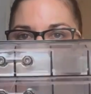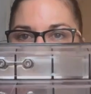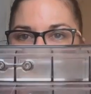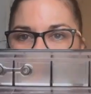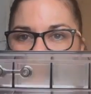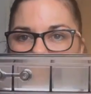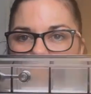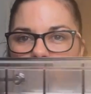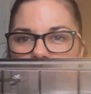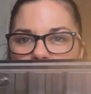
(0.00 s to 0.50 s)

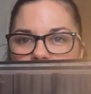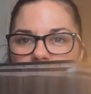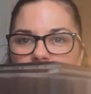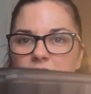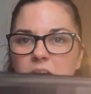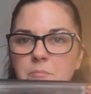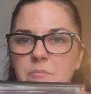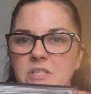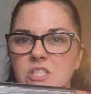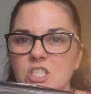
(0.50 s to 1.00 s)
It's like a
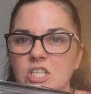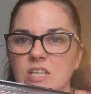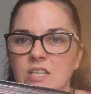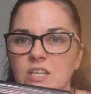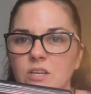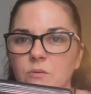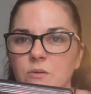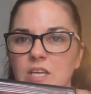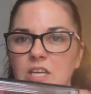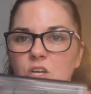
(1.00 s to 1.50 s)

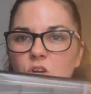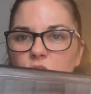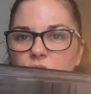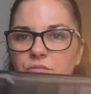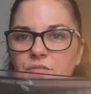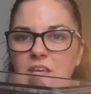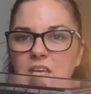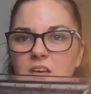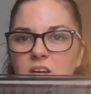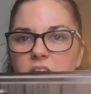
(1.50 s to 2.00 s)
cappuccino-y
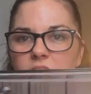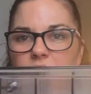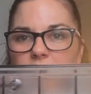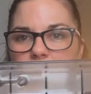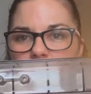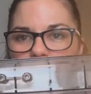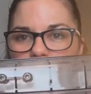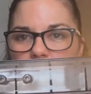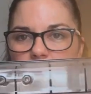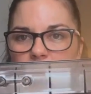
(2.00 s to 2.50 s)
coffee kind of
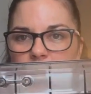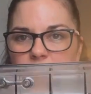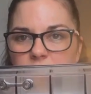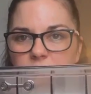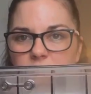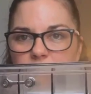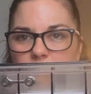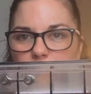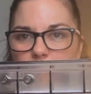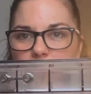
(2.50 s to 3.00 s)
colour
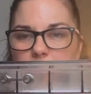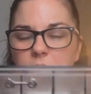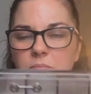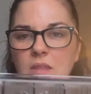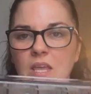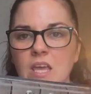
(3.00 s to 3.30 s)
to it,